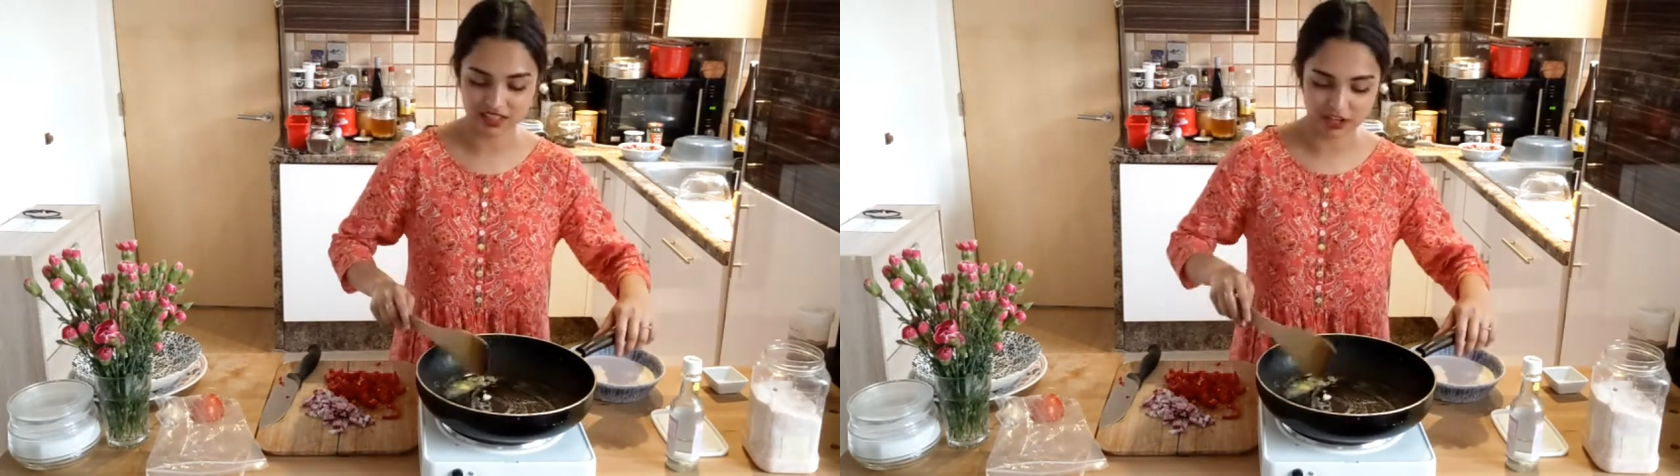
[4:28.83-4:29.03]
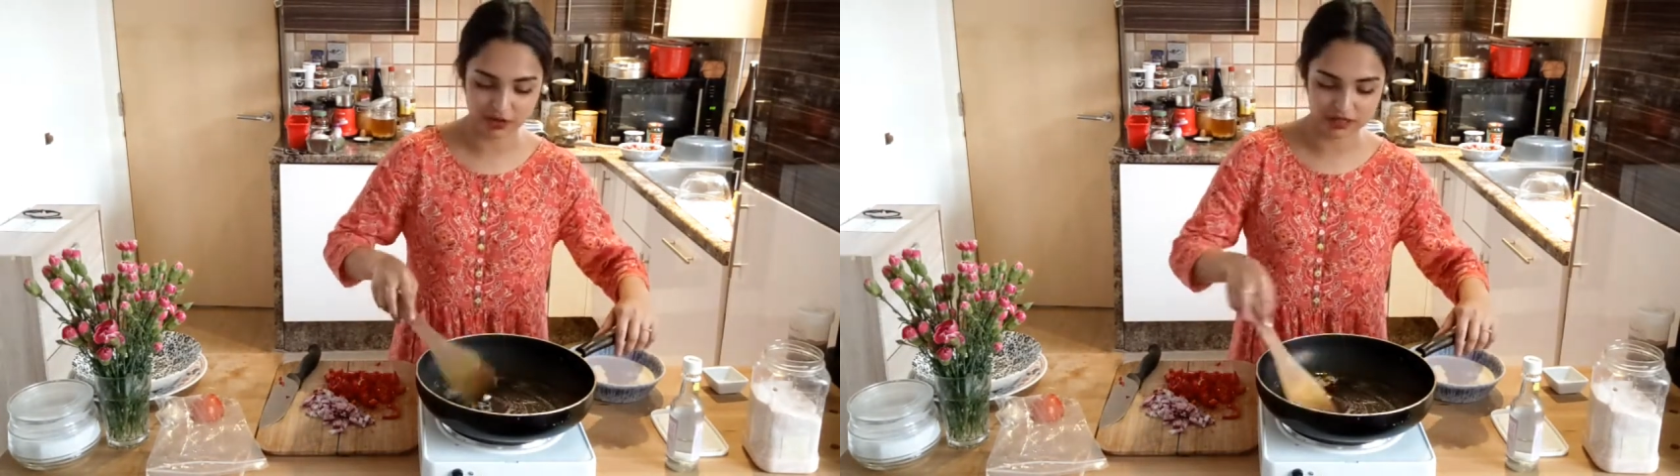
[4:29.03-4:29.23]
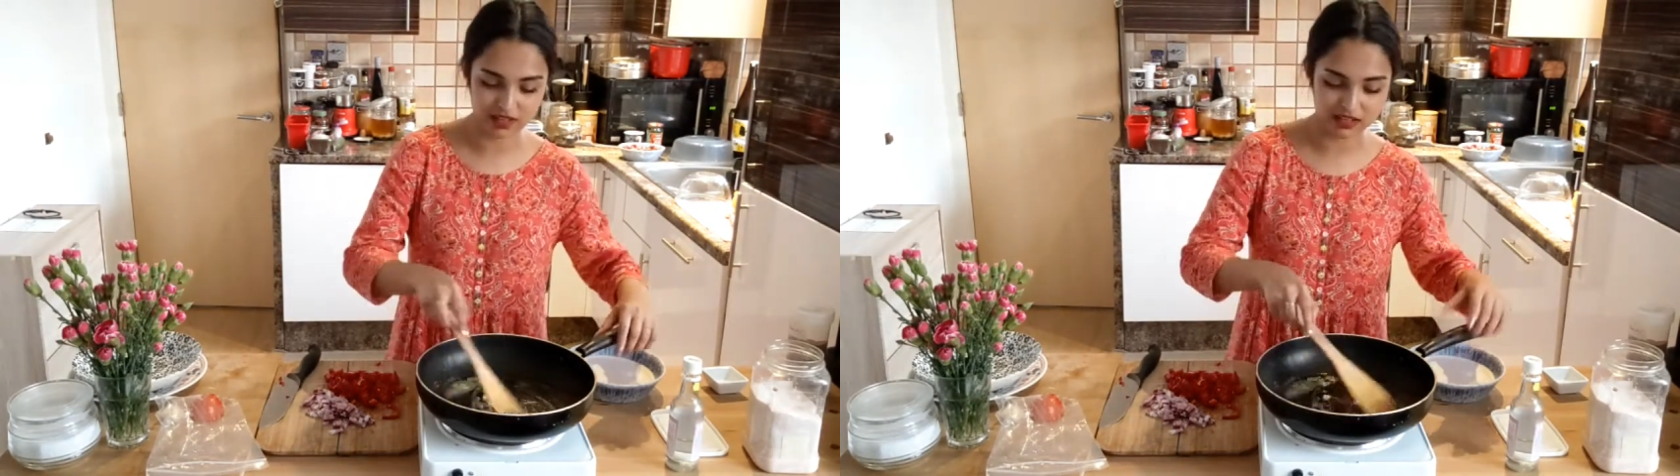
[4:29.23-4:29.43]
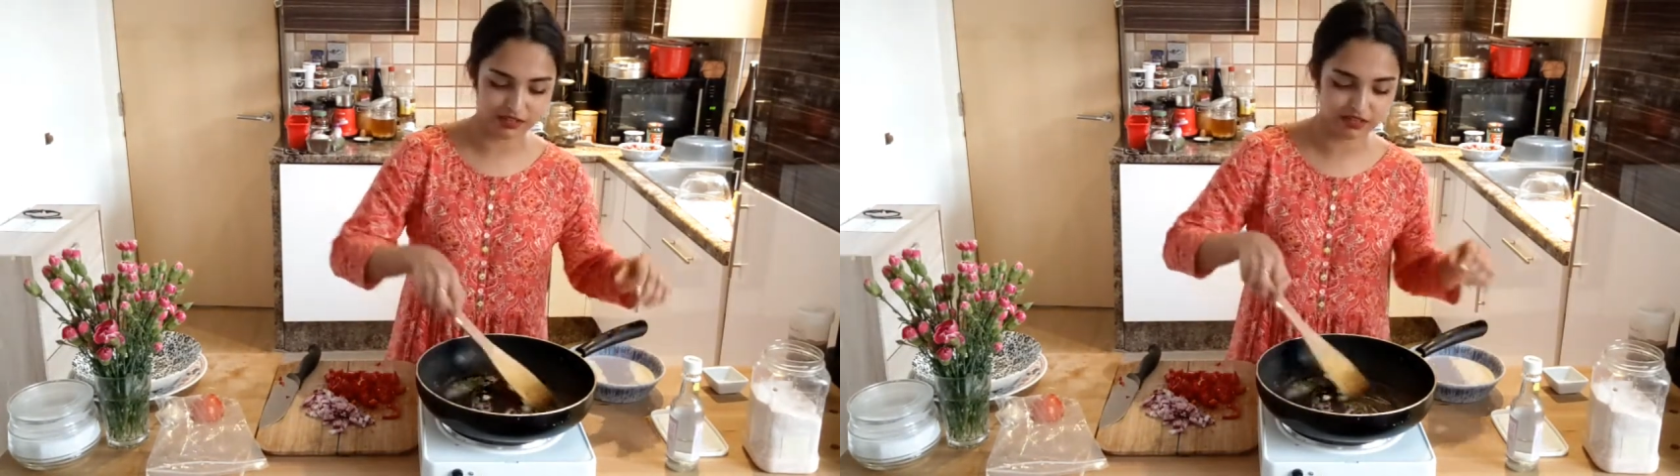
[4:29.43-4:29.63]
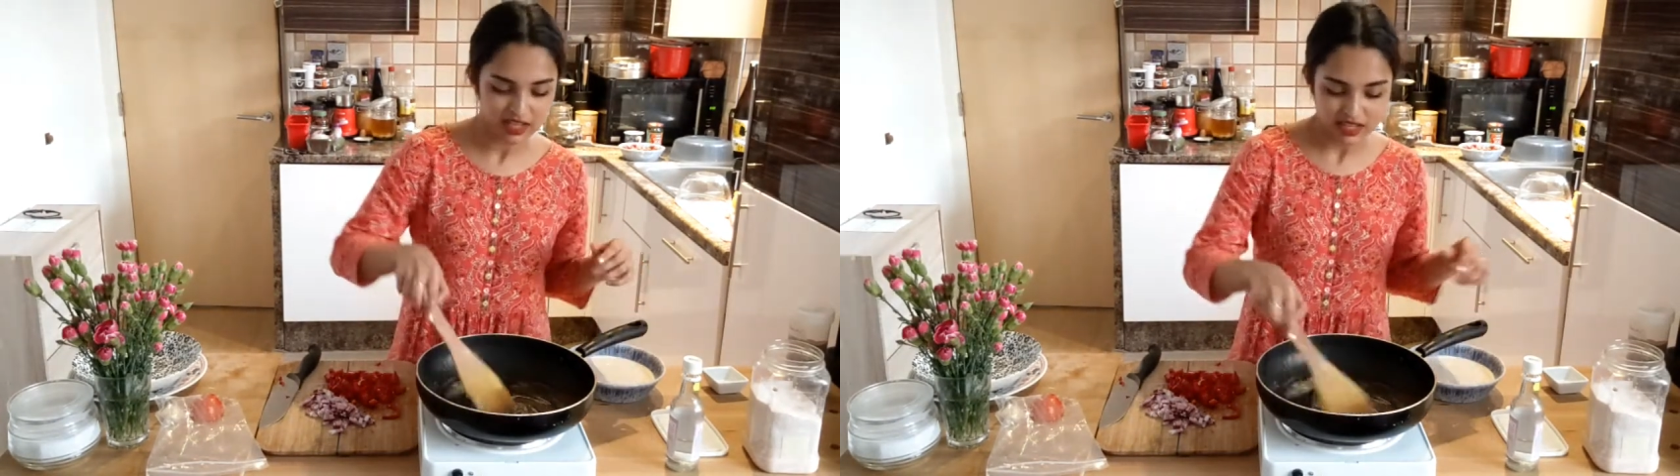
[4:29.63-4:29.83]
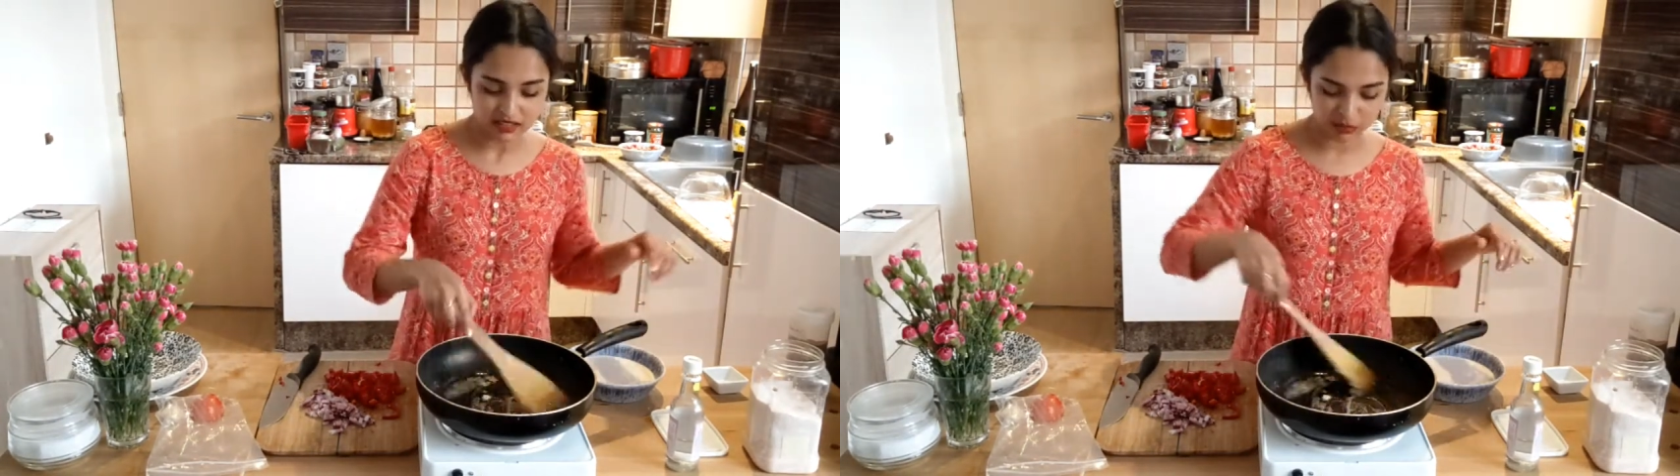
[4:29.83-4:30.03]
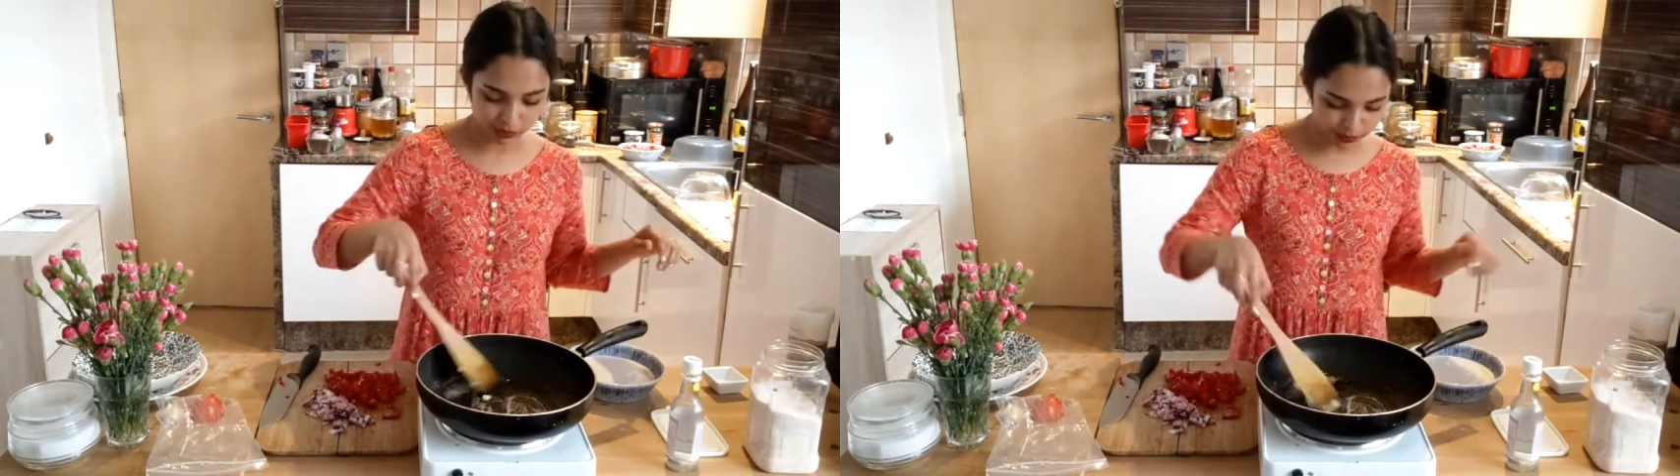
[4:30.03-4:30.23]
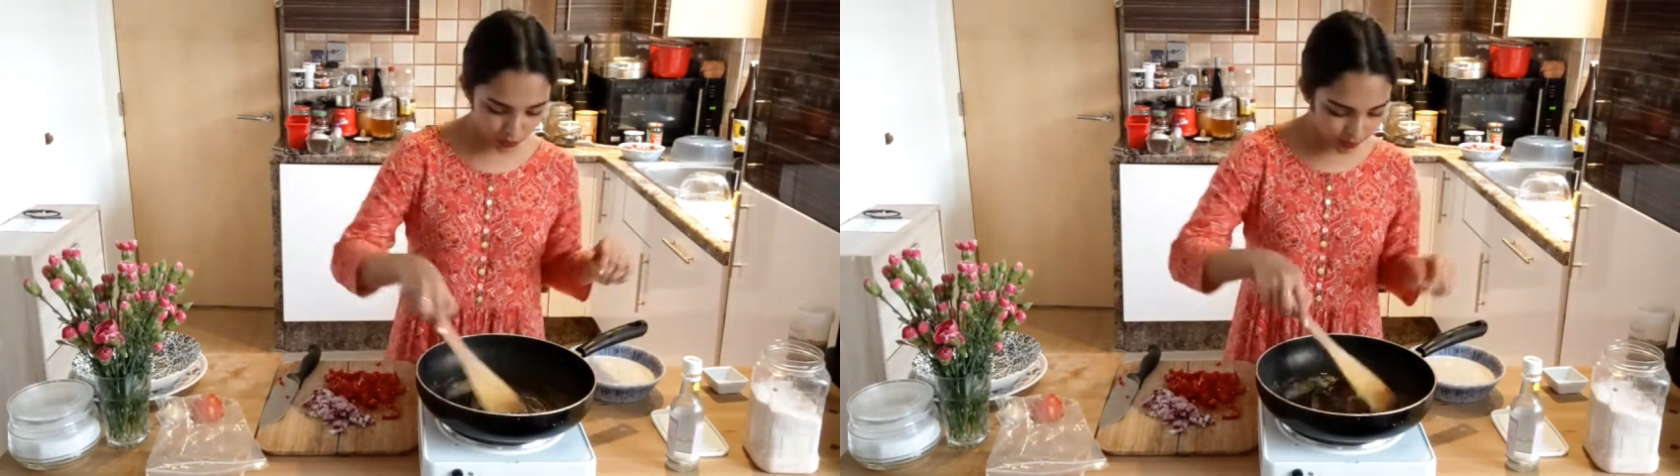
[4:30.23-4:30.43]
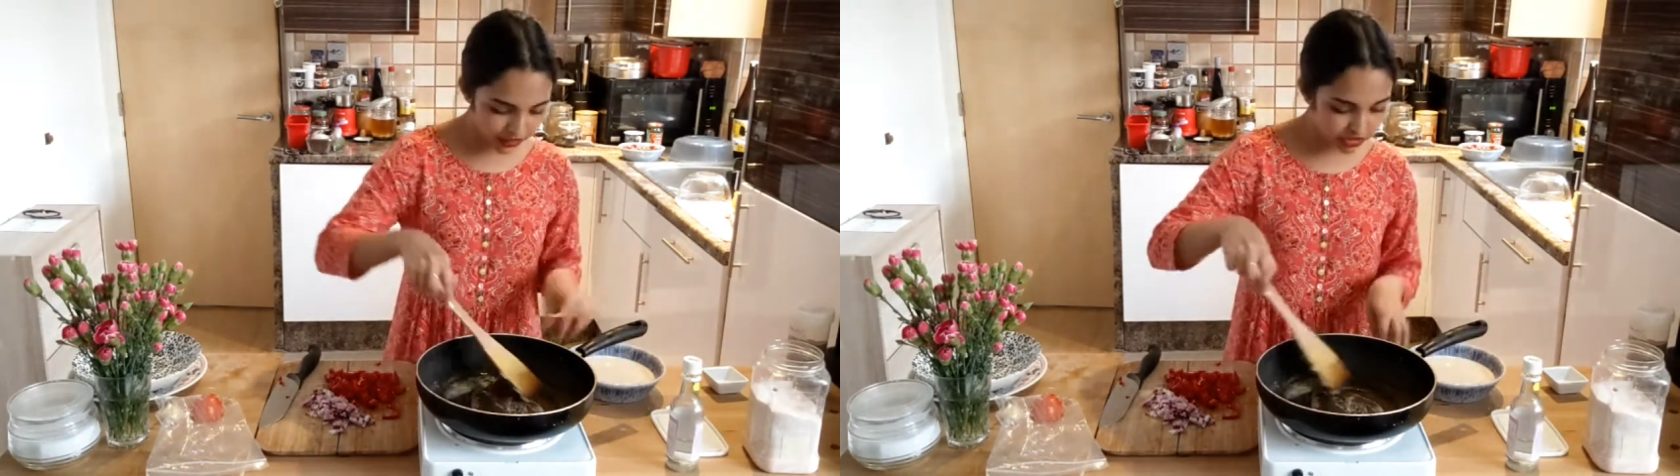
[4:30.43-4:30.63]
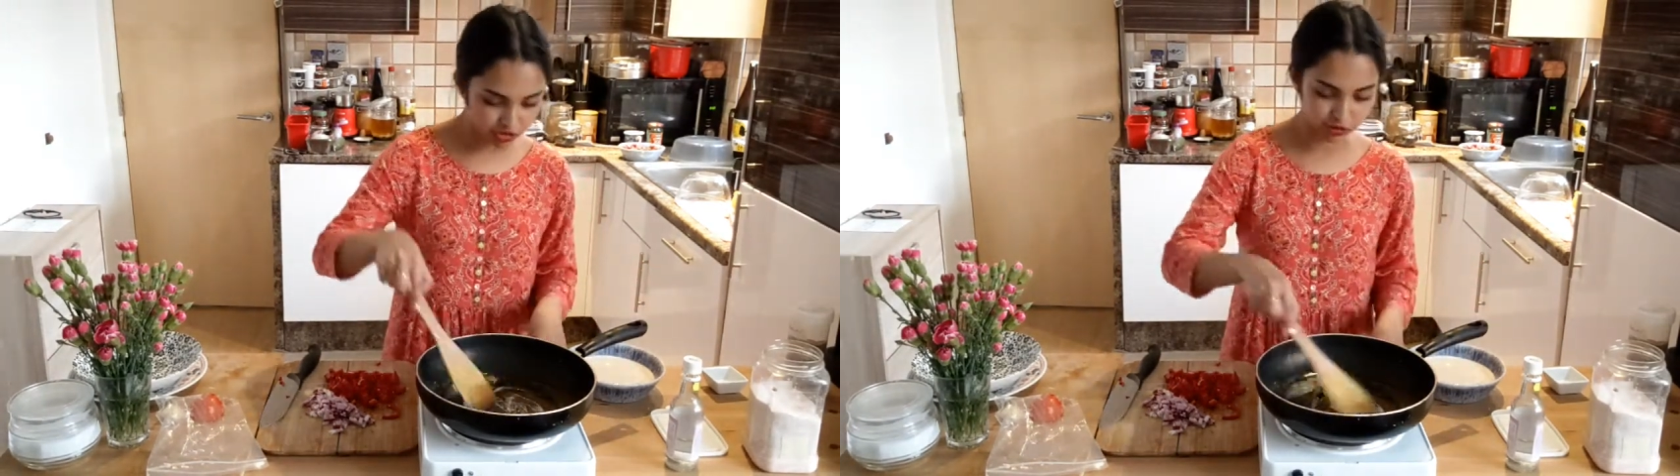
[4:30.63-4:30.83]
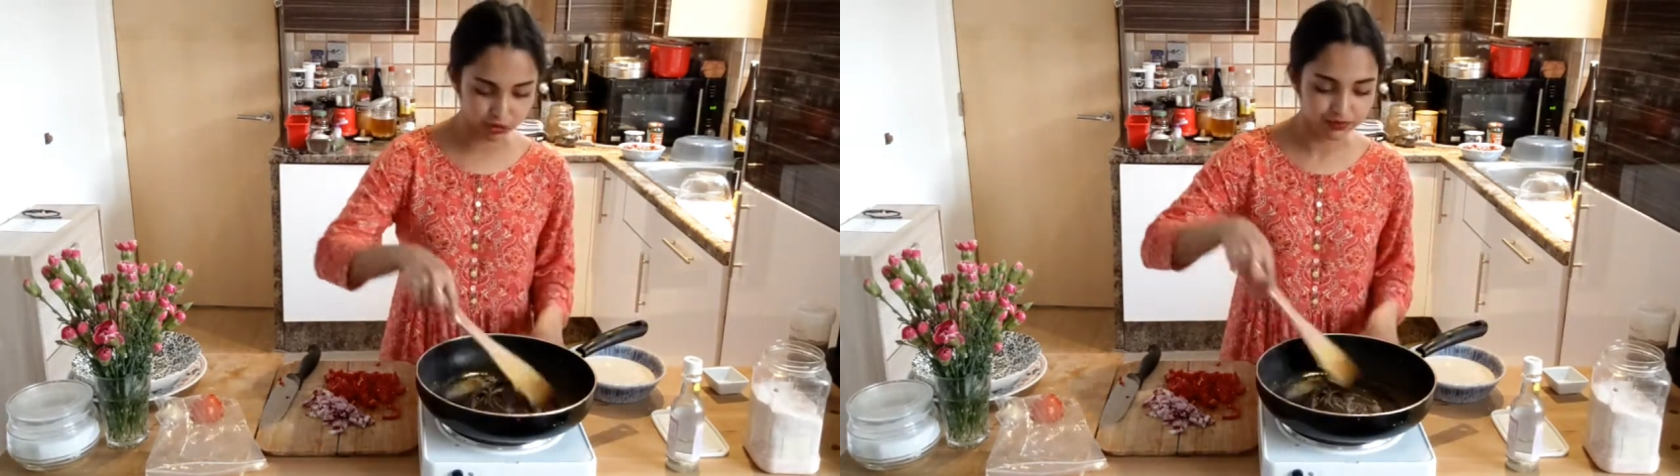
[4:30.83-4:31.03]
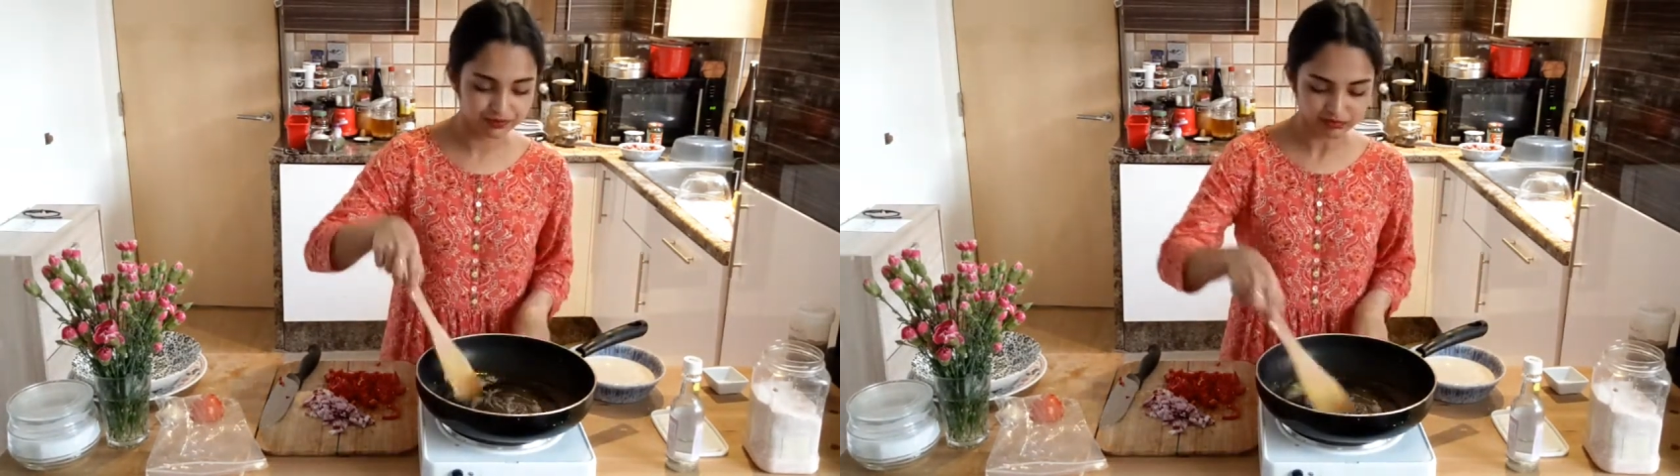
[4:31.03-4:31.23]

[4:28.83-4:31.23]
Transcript: I know it's kind of something we always do,